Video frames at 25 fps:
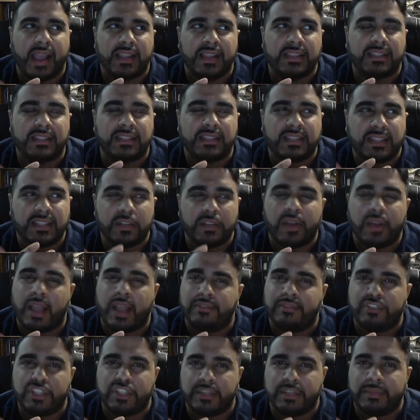still
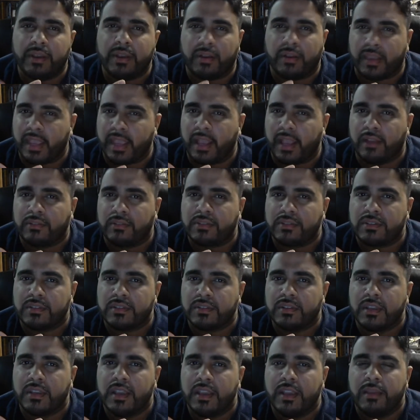have Gmail
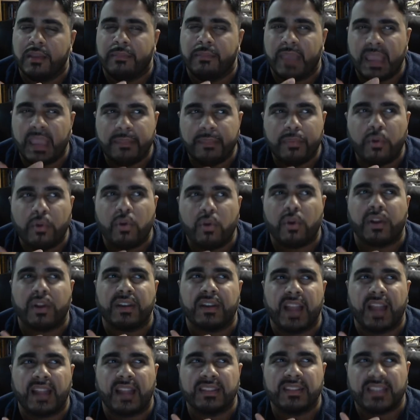accounts. People who are
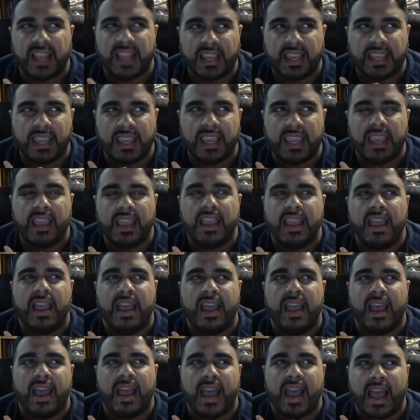not techie
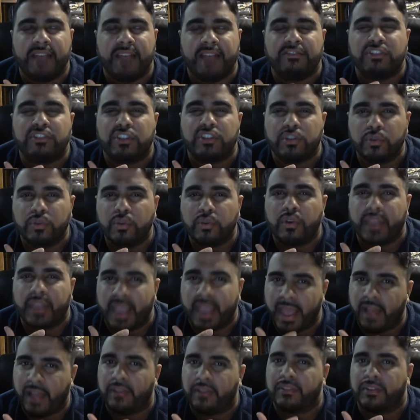have Google
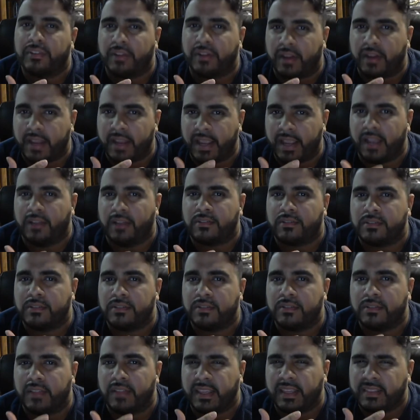Calendar
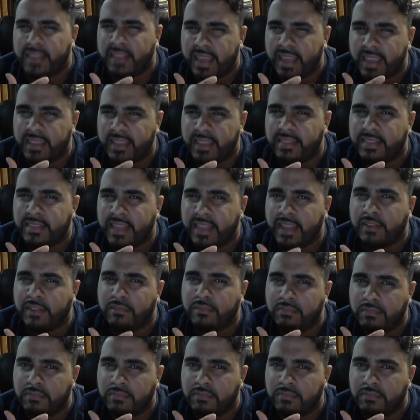accounts. Like it's